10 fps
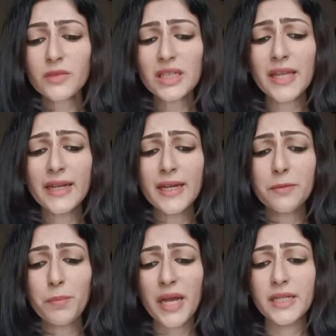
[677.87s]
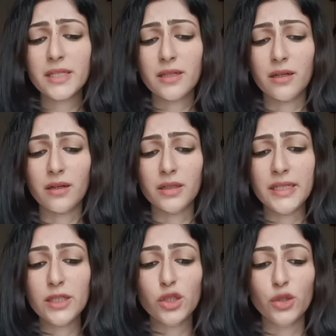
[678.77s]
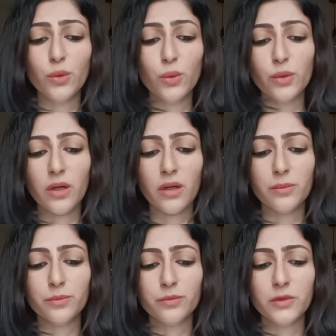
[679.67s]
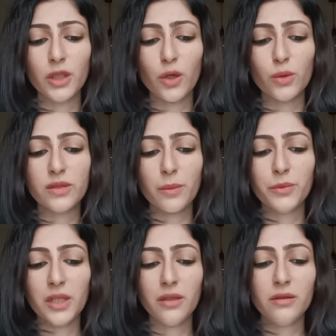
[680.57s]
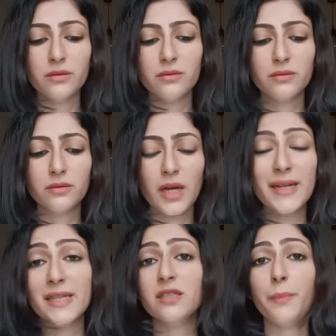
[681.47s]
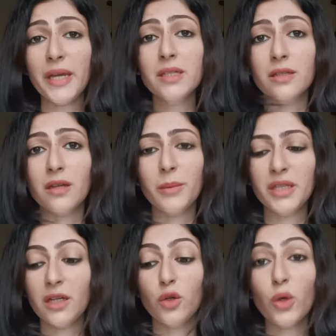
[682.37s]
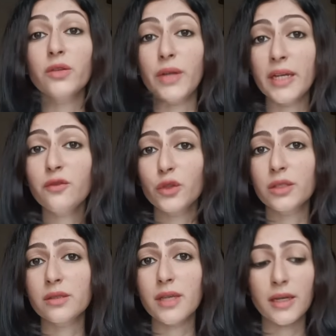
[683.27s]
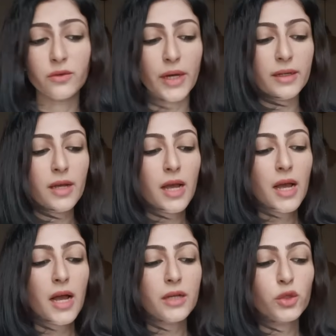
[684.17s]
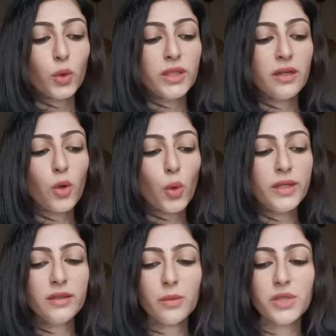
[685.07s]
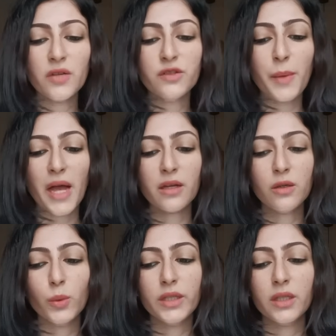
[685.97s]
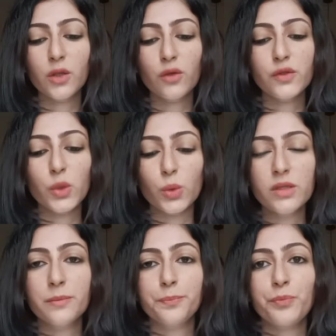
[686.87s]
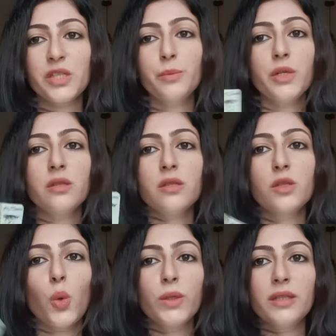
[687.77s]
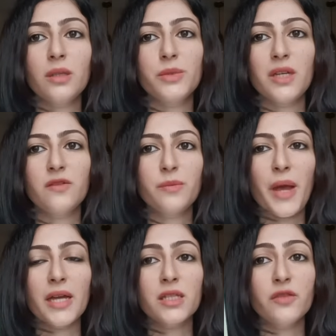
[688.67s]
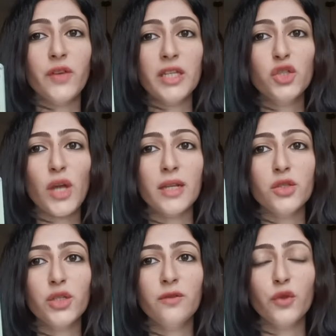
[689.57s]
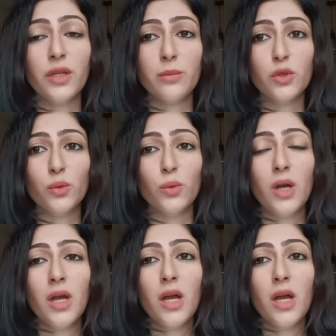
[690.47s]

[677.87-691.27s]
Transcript: then it might lead to, you know, something unexpected. I mean, they are not ready for this yet, right? So they are holding themselves back with the King of Swords. This person is holding themselves back. It's very challenging for them to,